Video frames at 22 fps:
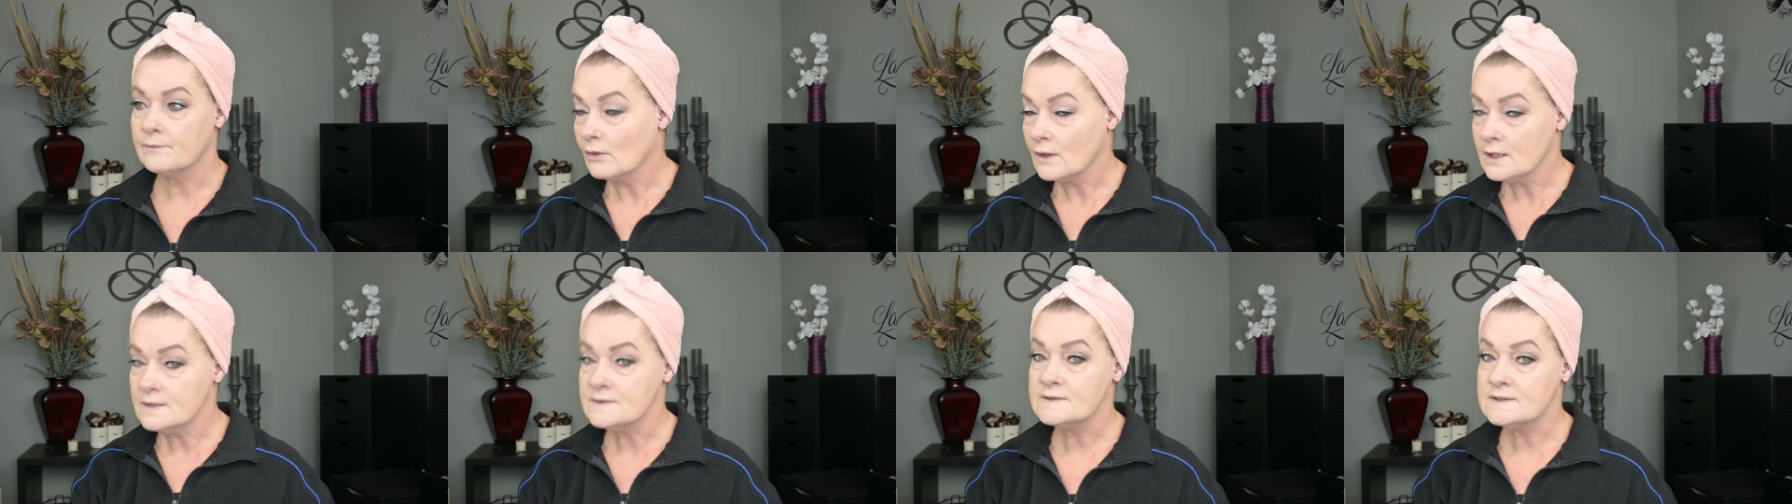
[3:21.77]

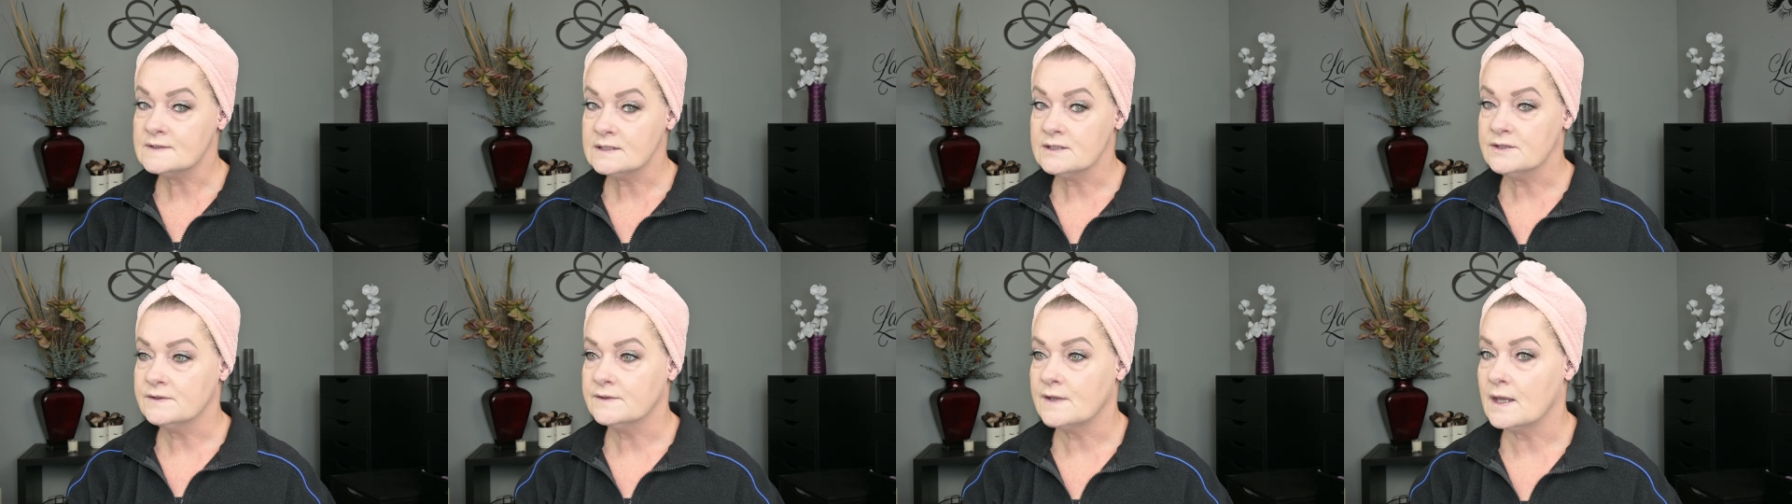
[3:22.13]
It
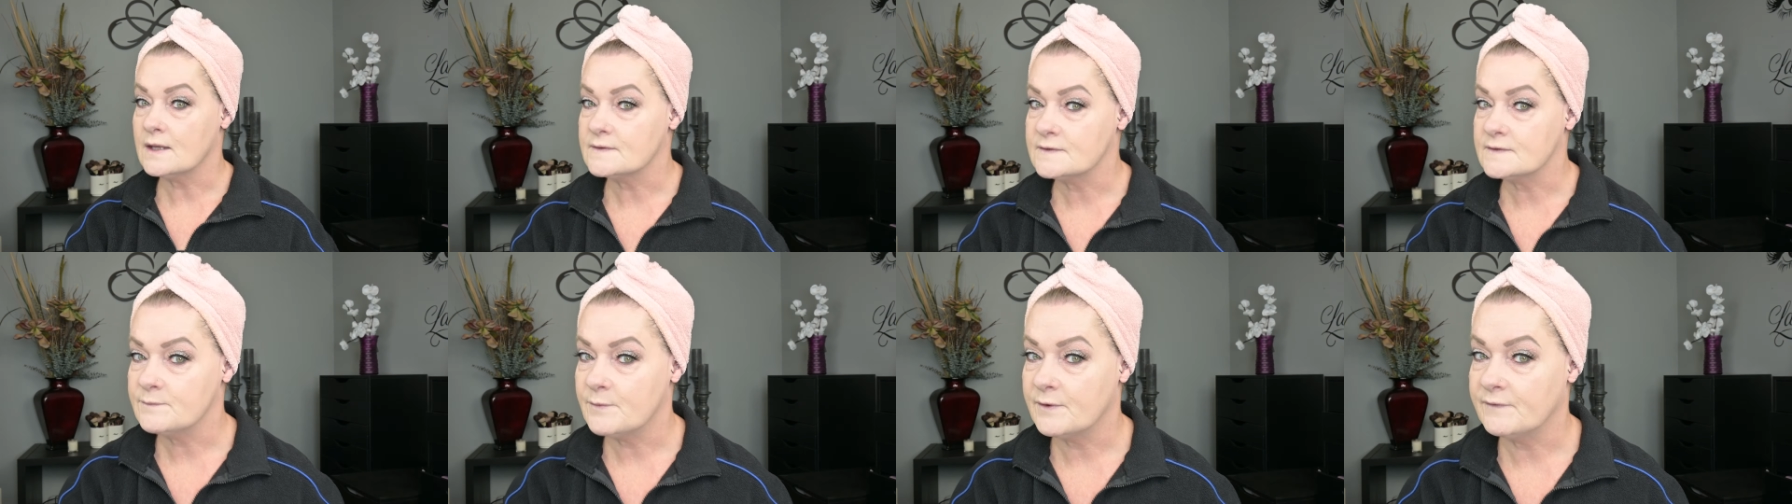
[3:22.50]
still
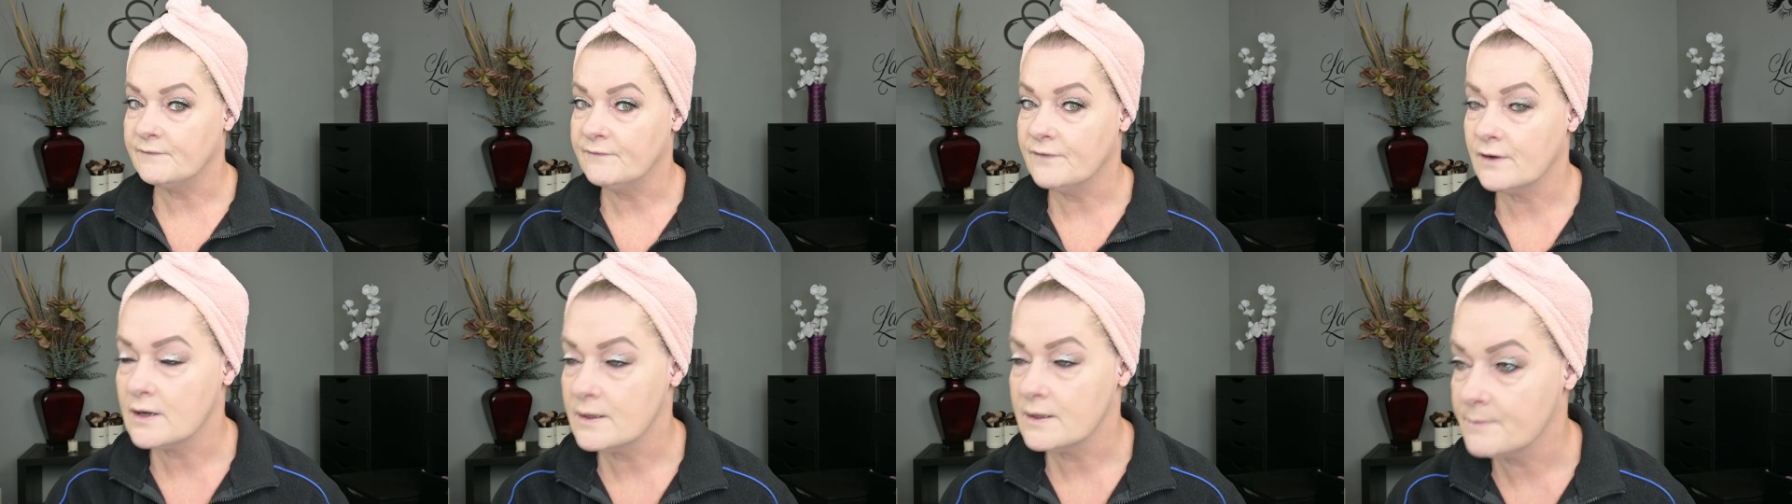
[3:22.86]
does, but
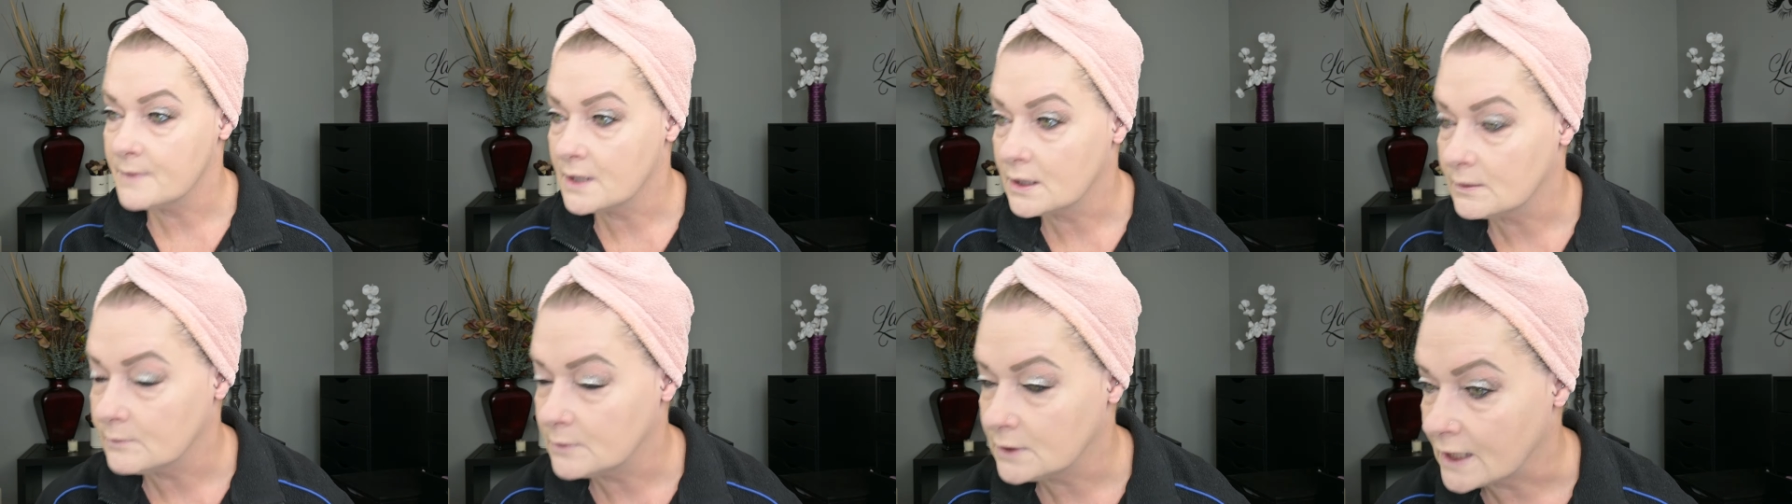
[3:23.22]
very
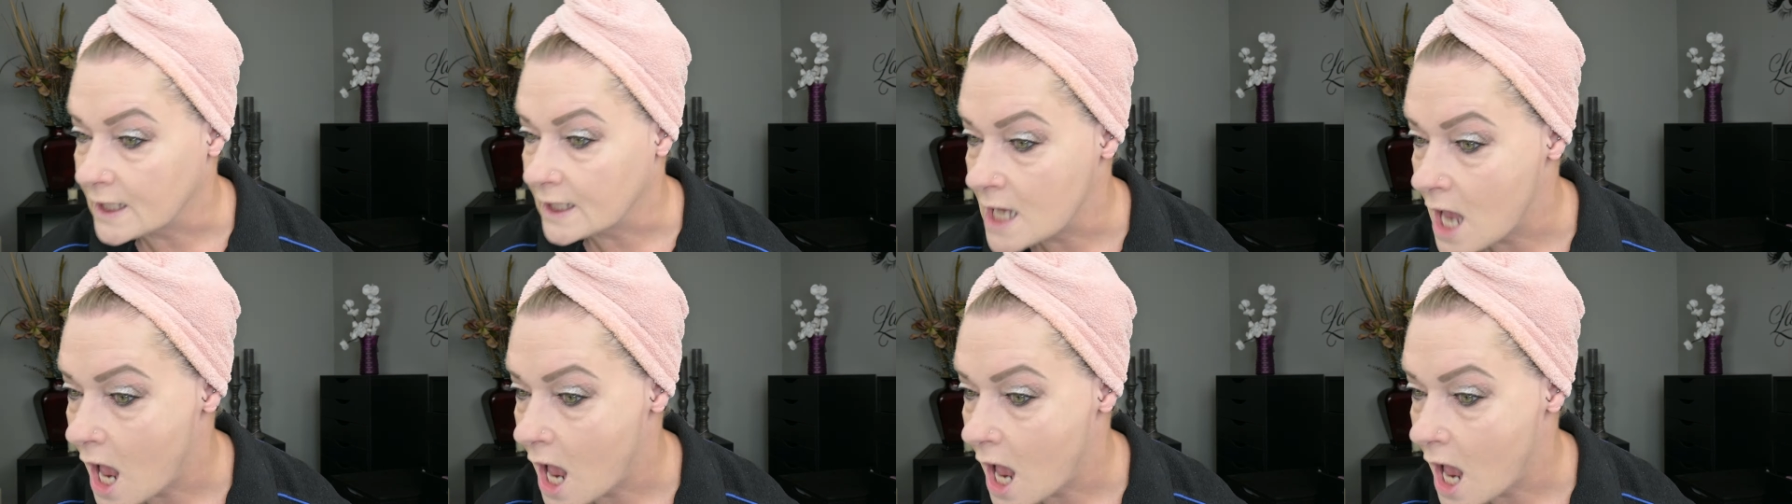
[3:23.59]
minimally.